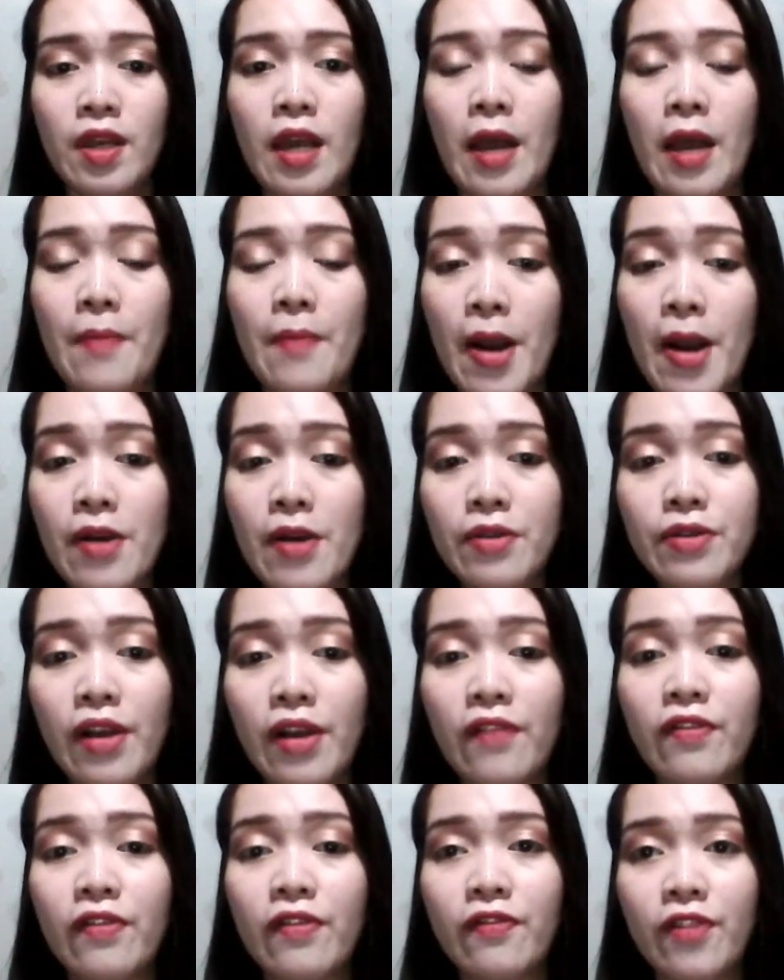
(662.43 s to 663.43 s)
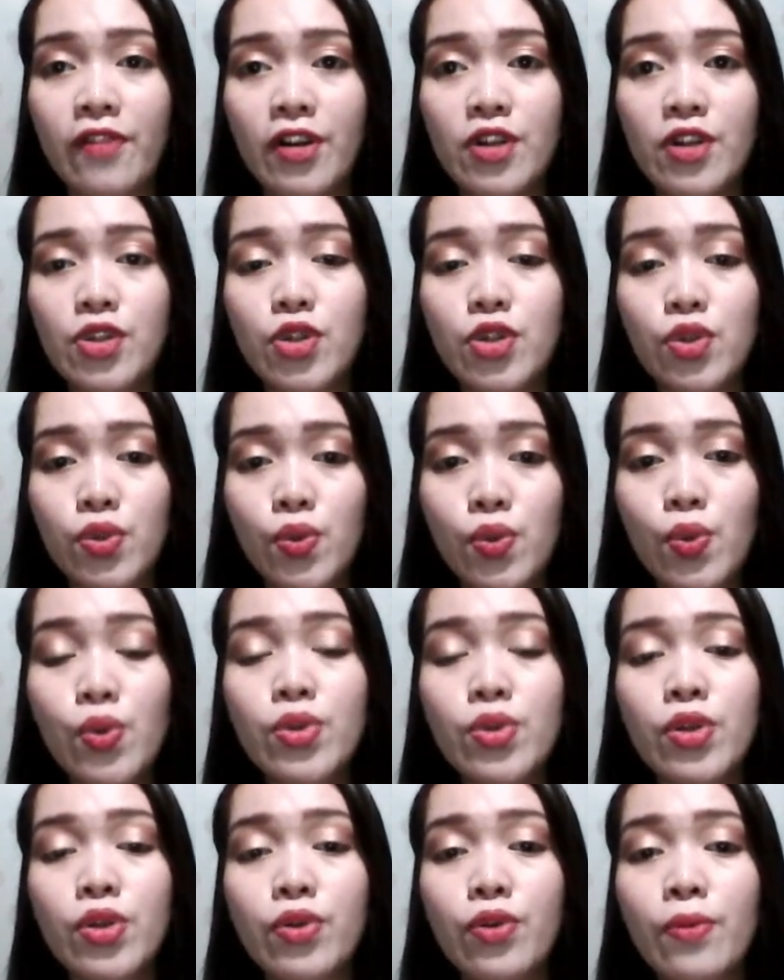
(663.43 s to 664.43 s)
a paragraph refers to
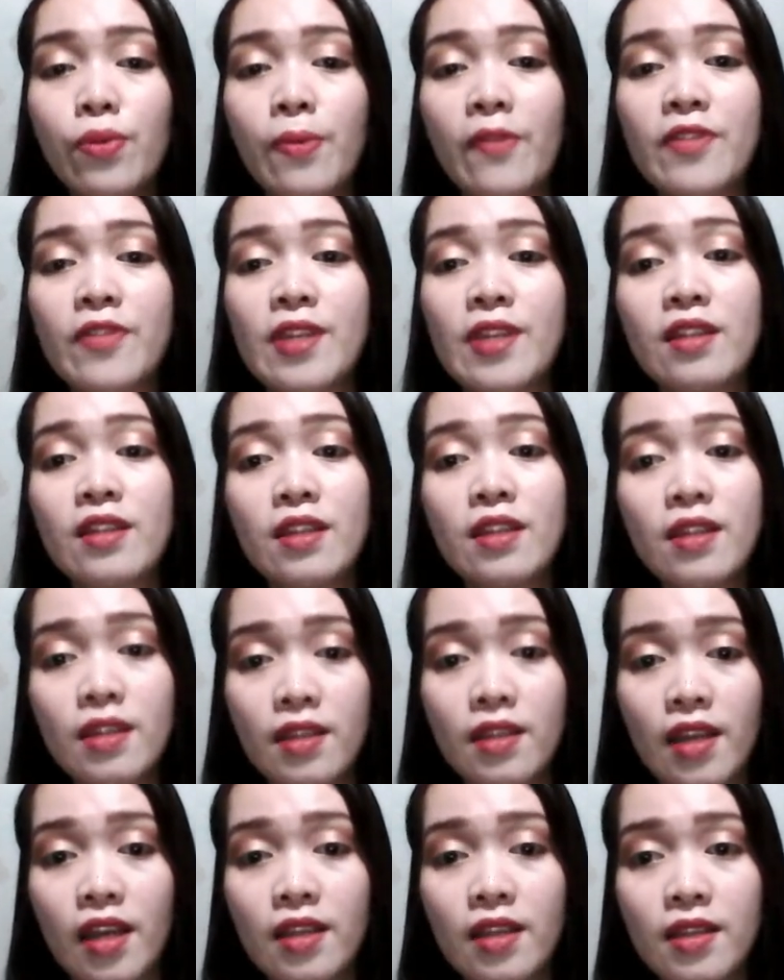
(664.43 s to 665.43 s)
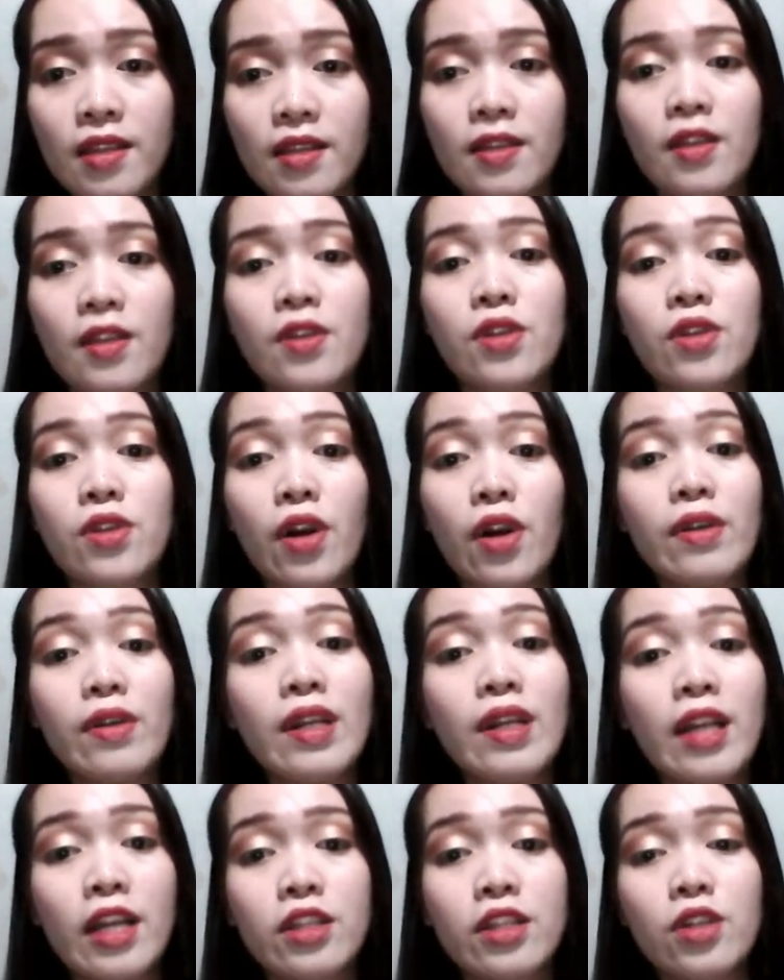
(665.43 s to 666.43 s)
the group of sentences that are
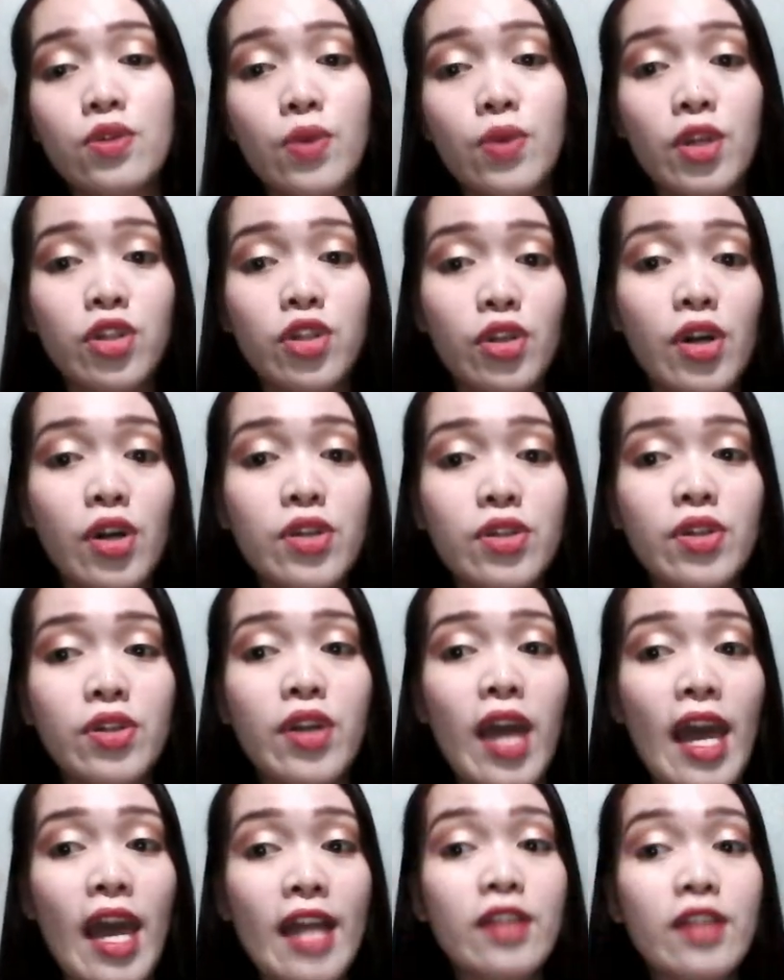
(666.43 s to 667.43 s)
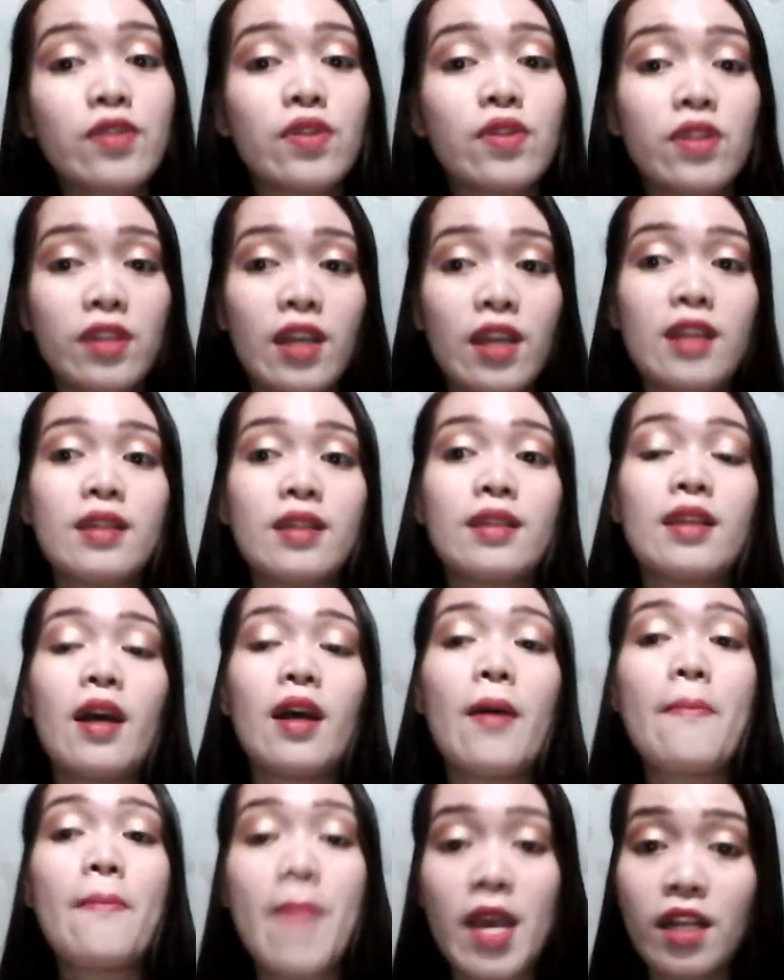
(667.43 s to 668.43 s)
related to each other and contains
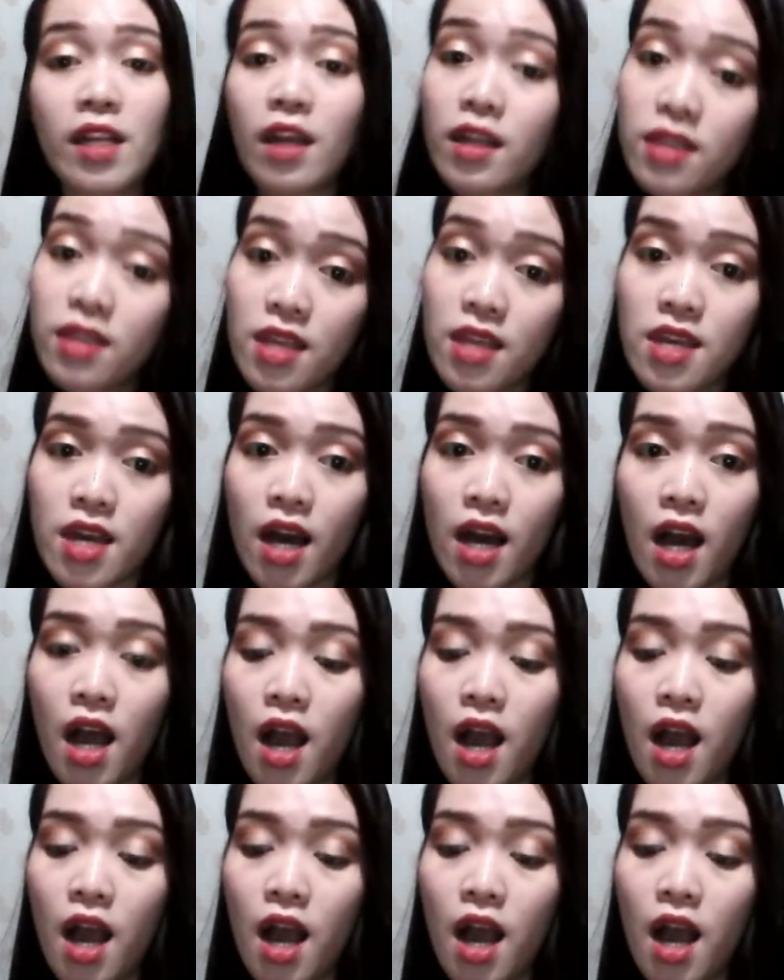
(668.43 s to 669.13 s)
a main idea.